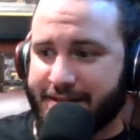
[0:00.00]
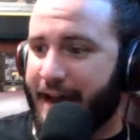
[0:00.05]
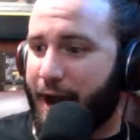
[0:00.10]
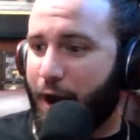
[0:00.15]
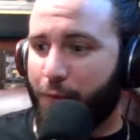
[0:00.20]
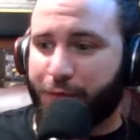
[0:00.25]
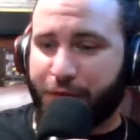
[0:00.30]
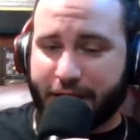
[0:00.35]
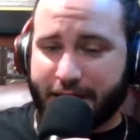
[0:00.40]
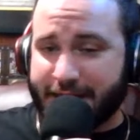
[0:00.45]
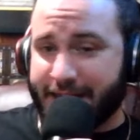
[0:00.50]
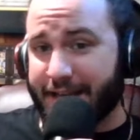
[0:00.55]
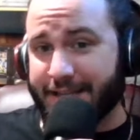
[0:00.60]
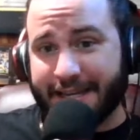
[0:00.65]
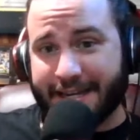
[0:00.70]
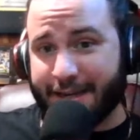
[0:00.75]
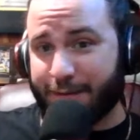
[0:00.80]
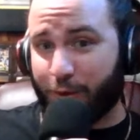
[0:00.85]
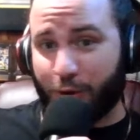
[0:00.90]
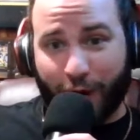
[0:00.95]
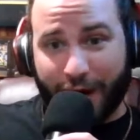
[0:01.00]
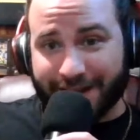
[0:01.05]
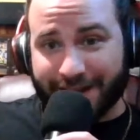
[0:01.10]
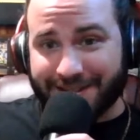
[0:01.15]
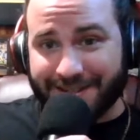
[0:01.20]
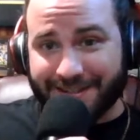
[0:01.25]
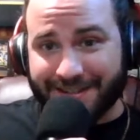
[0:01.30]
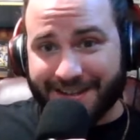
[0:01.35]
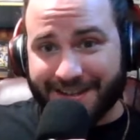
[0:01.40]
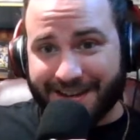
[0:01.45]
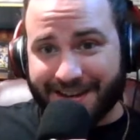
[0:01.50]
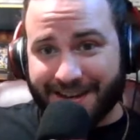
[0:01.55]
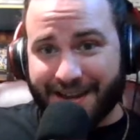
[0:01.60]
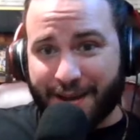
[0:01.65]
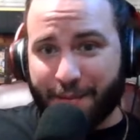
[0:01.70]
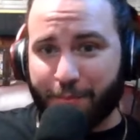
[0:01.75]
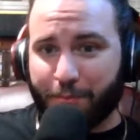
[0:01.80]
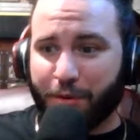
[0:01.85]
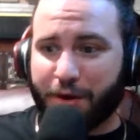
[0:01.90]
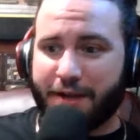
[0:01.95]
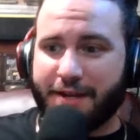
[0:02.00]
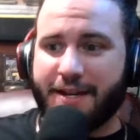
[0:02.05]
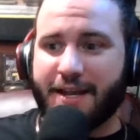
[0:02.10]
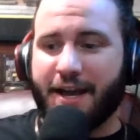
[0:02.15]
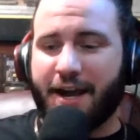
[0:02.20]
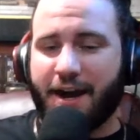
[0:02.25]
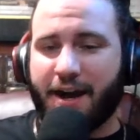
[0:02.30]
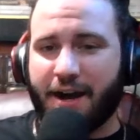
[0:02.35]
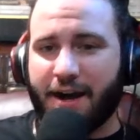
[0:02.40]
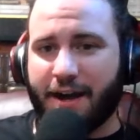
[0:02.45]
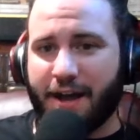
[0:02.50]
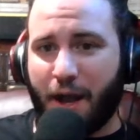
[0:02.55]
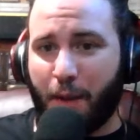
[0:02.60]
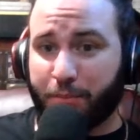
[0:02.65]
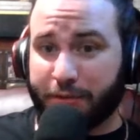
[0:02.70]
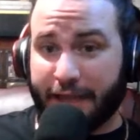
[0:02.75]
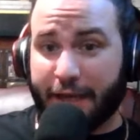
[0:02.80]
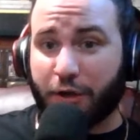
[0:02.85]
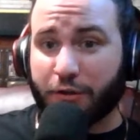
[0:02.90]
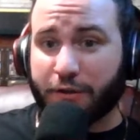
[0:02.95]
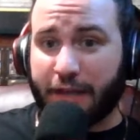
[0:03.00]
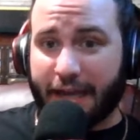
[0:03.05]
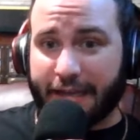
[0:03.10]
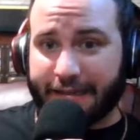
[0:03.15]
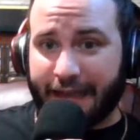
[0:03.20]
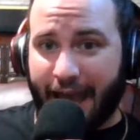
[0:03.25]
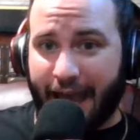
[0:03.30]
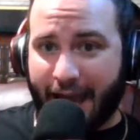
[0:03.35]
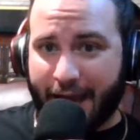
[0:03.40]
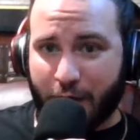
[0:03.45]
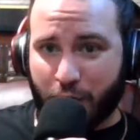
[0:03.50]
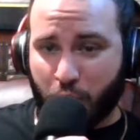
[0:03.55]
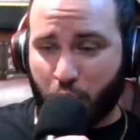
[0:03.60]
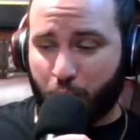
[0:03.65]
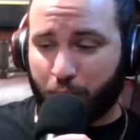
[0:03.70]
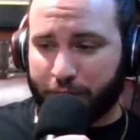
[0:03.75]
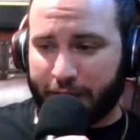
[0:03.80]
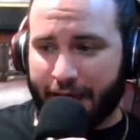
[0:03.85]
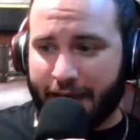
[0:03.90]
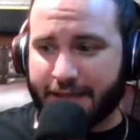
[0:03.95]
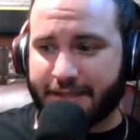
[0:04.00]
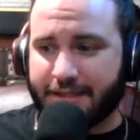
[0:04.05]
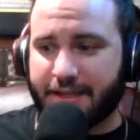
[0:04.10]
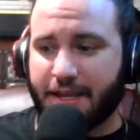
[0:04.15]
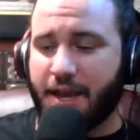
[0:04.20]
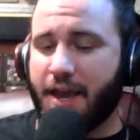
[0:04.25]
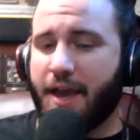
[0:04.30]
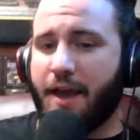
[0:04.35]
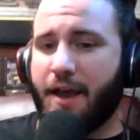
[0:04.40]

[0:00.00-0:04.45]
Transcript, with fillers: doubt that he has any regrets. But uh, a player like that who plays